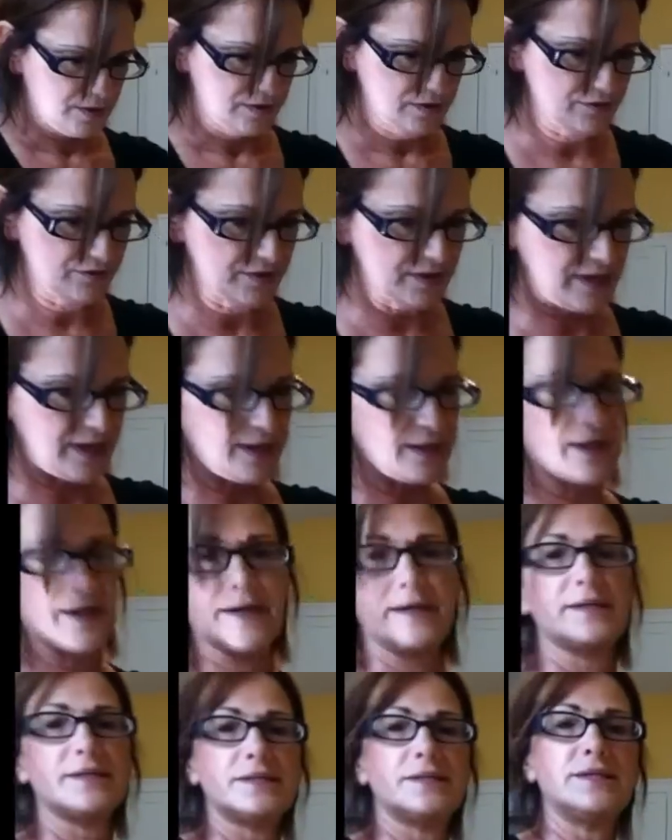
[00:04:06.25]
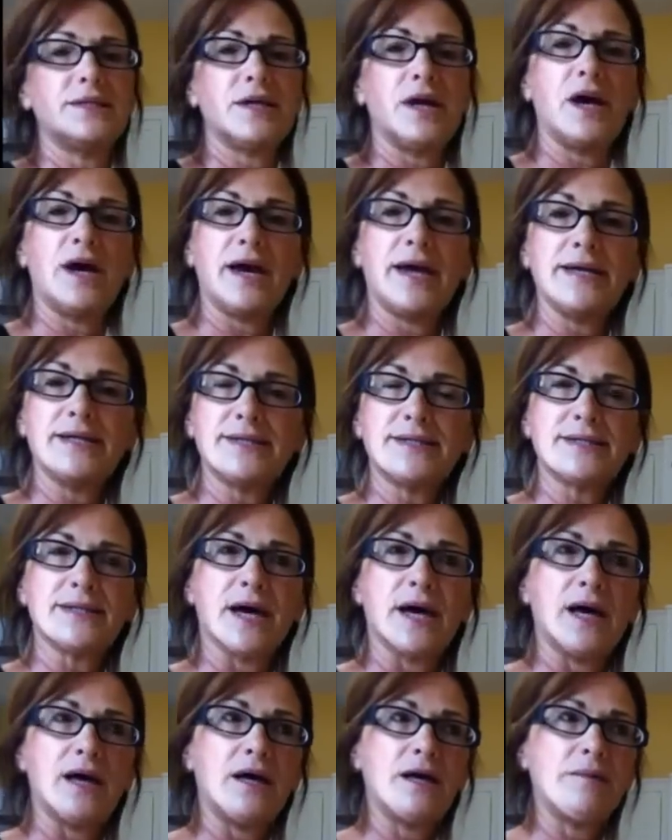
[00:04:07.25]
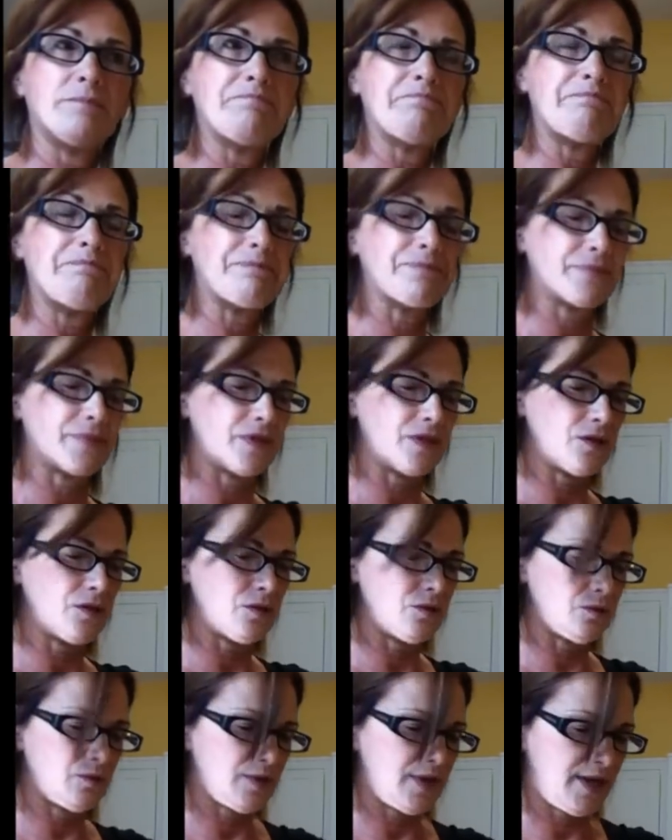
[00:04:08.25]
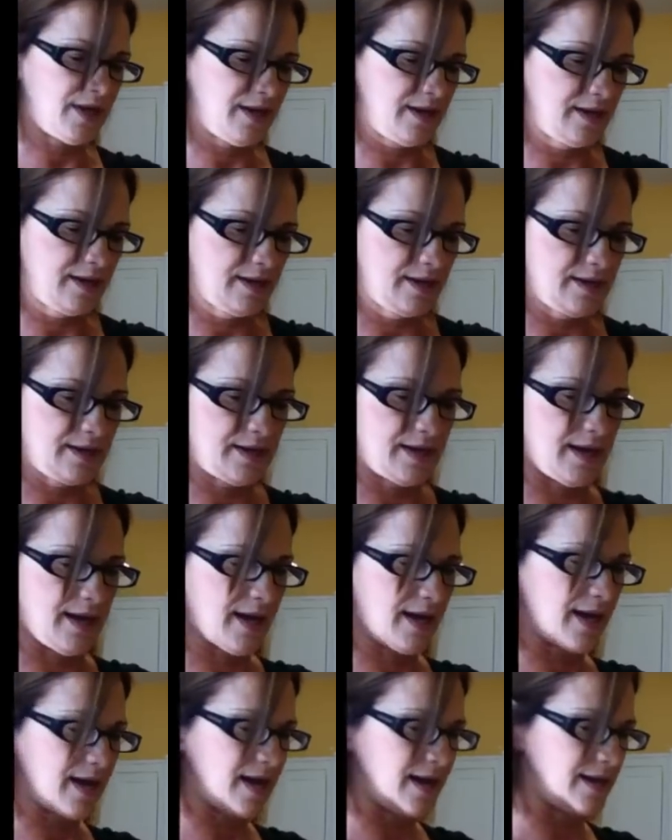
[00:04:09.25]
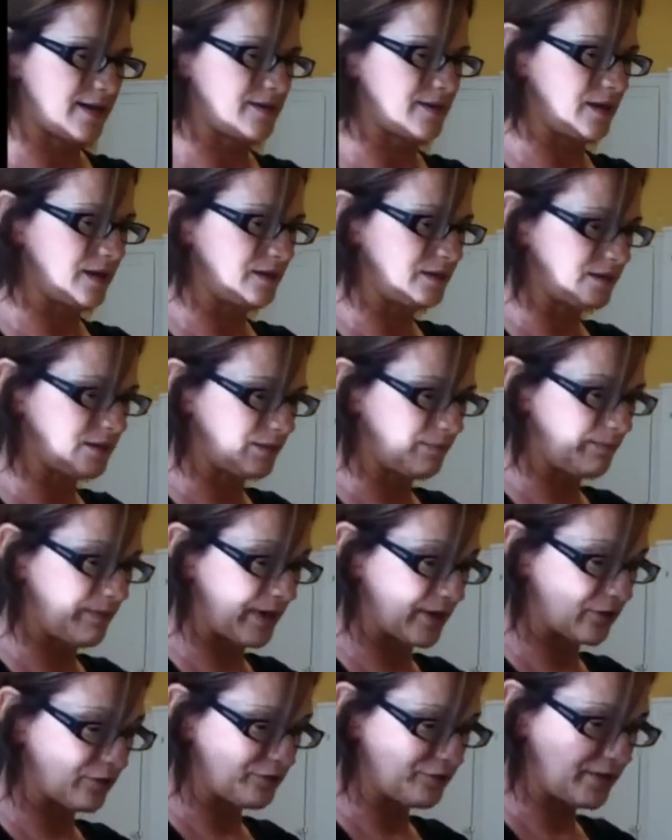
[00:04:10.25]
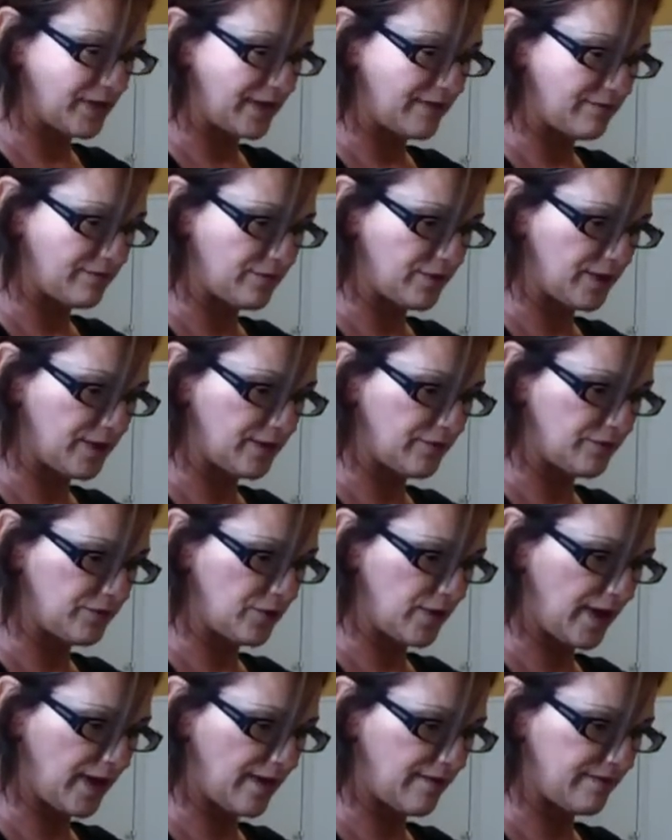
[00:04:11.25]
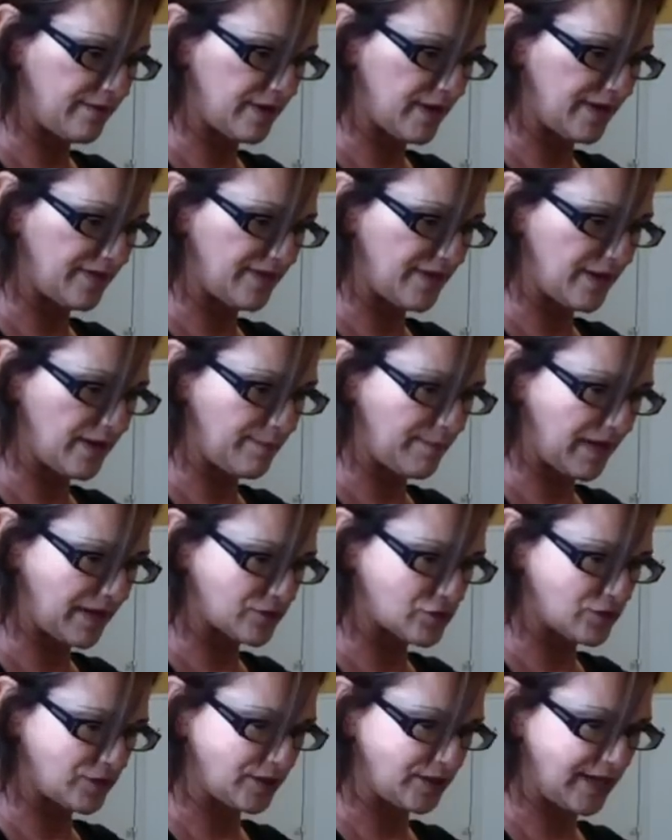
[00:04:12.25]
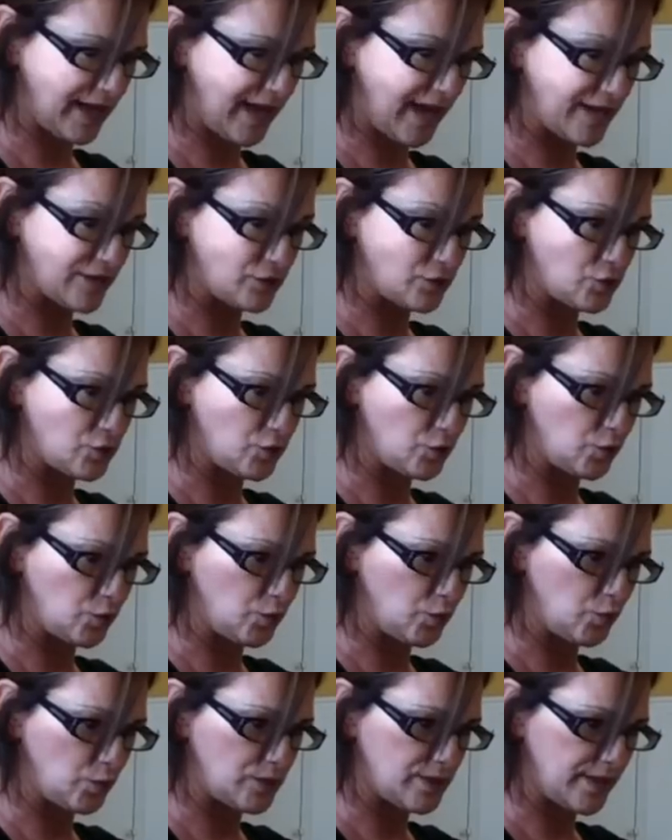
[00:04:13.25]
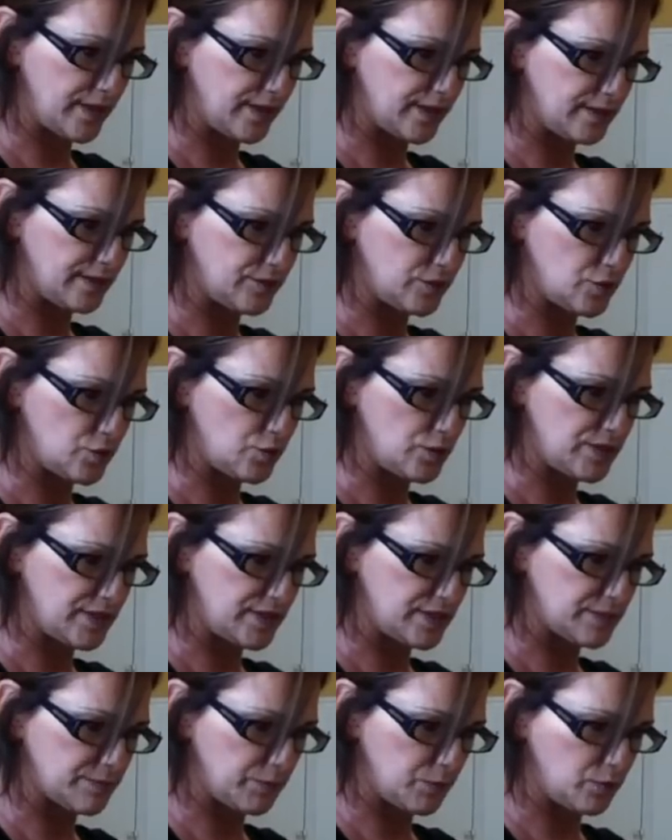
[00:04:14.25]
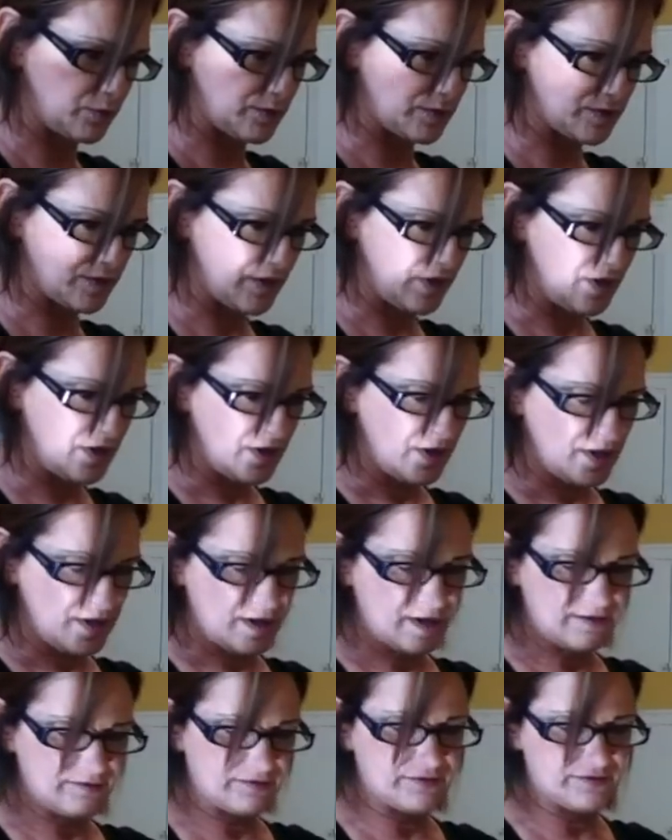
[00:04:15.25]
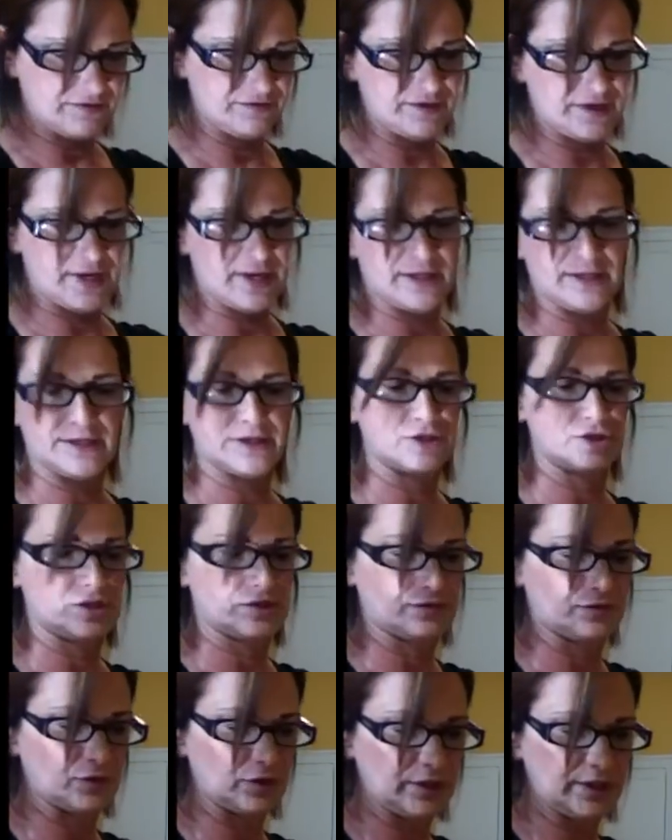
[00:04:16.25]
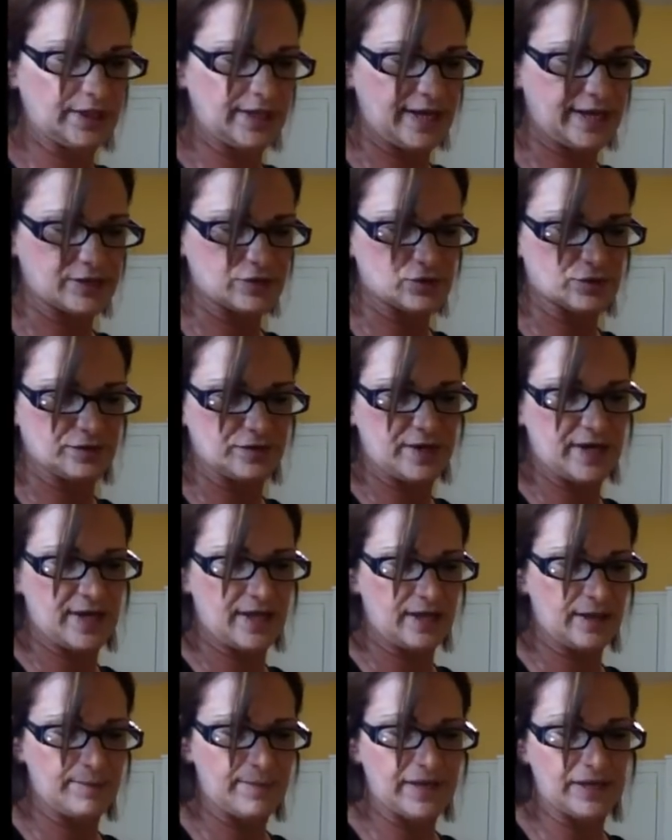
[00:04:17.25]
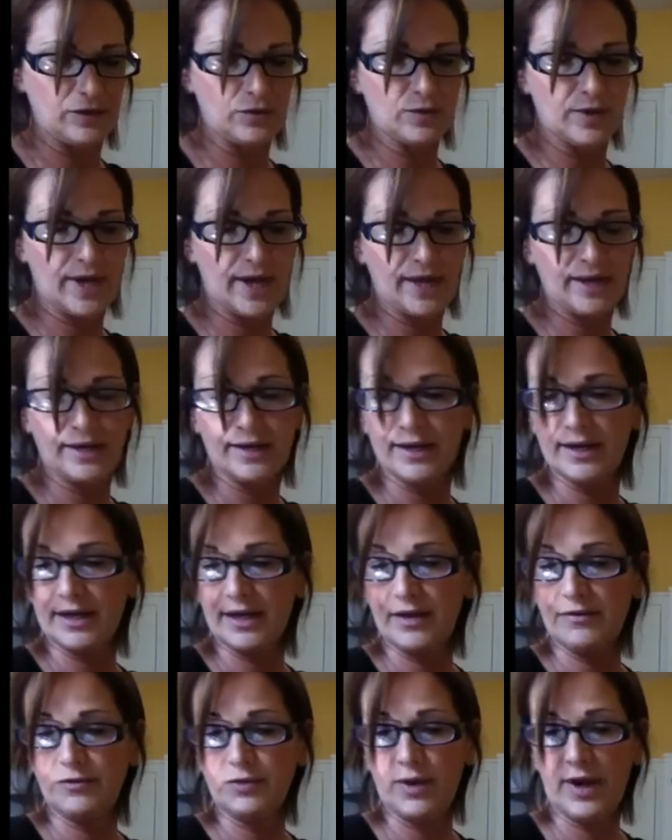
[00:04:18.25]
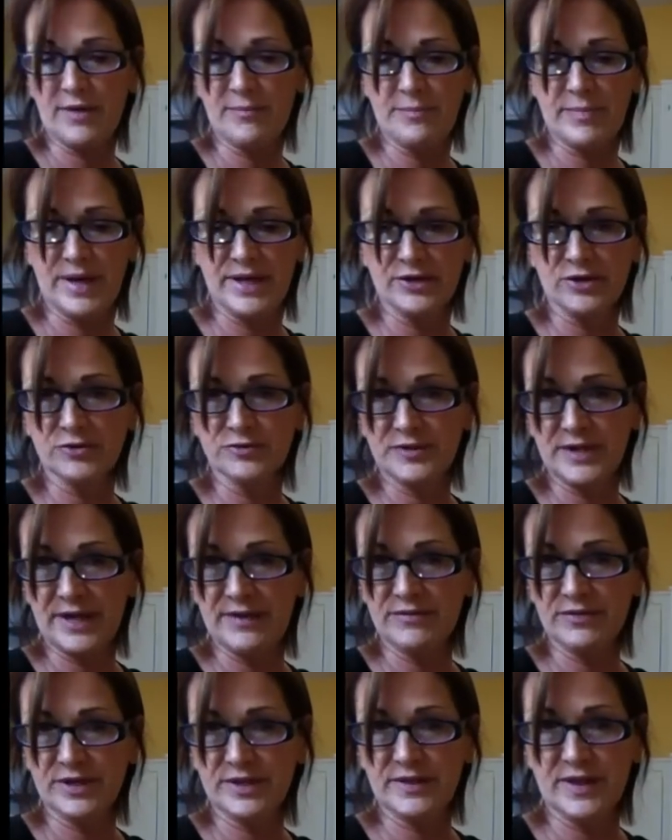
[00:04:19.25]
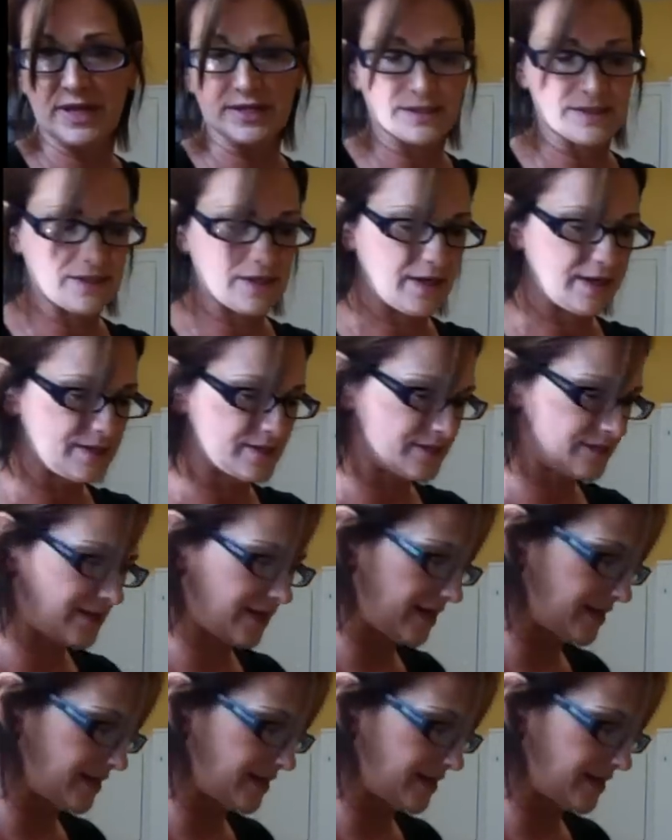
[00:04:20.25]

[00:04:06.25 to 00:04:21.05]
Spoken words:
The vanilla is nice. You can add a little butter flavoring if you have it. I think I'm actually going to add 2 teaspoons of the vanilla, just for a little extra vanilla. But you can, if you have butter flavoring, that's nice